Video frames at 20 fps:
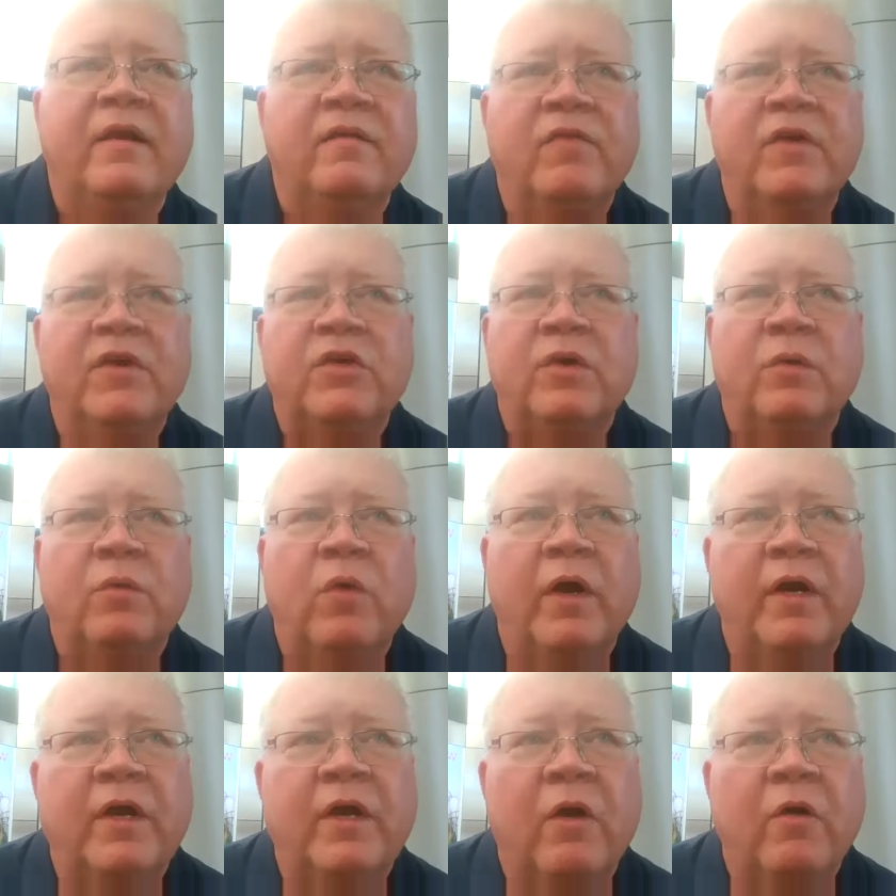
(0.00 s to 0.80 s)
of Division
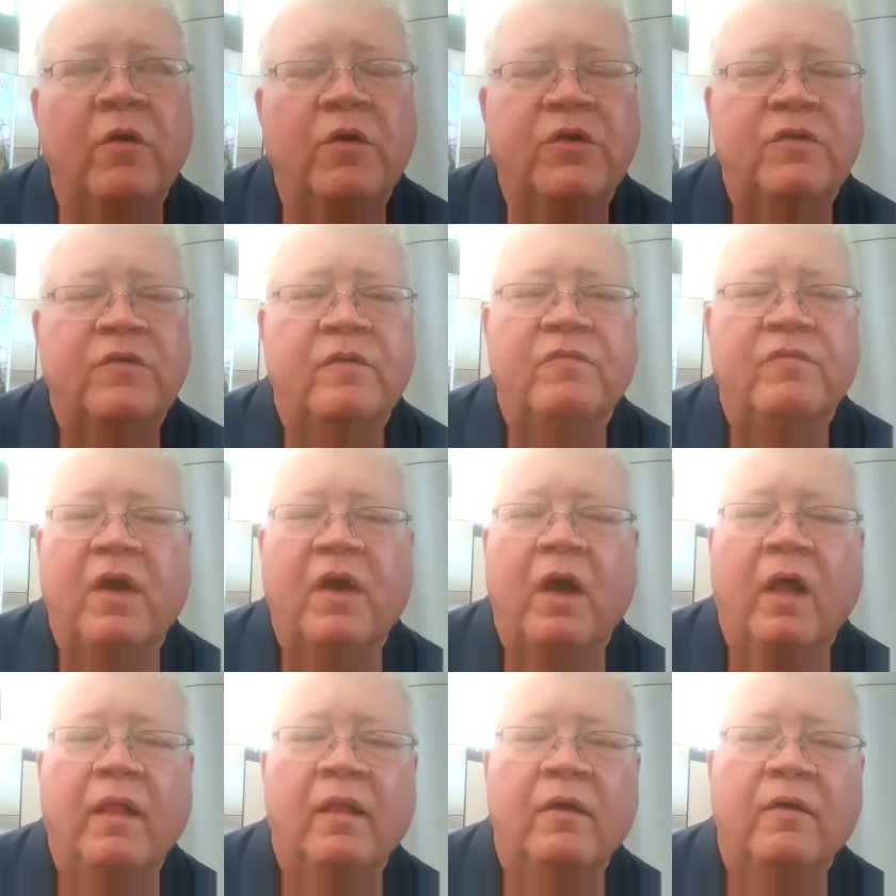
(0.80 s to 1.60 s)
I coaches of
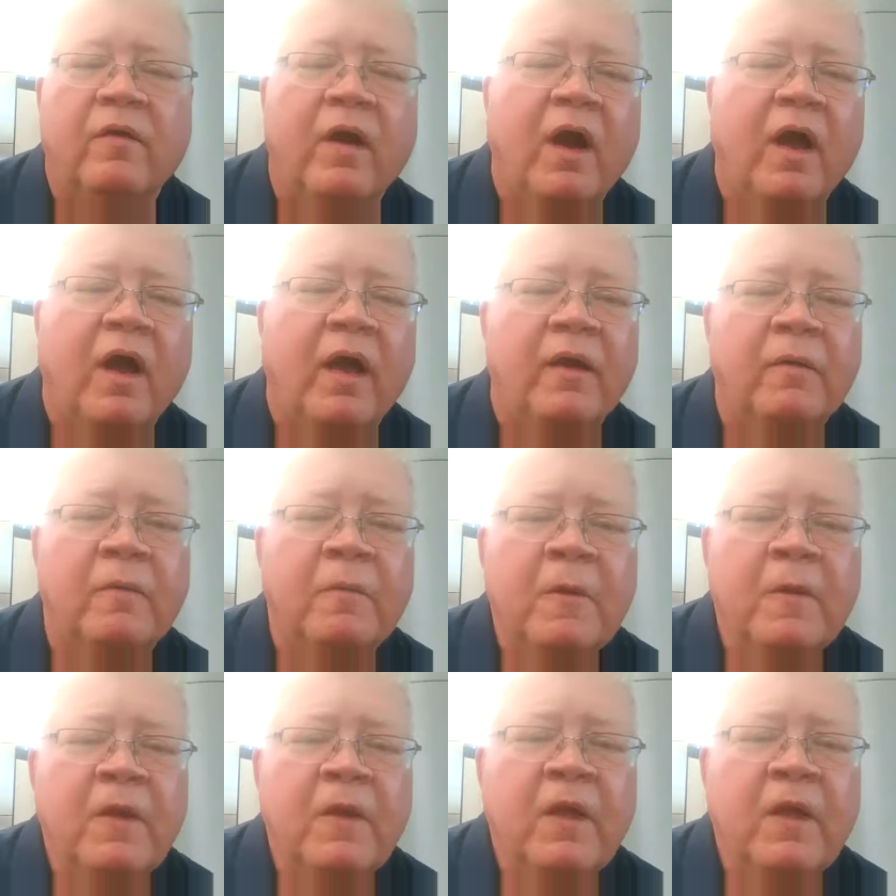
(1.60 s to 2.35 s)
color, right?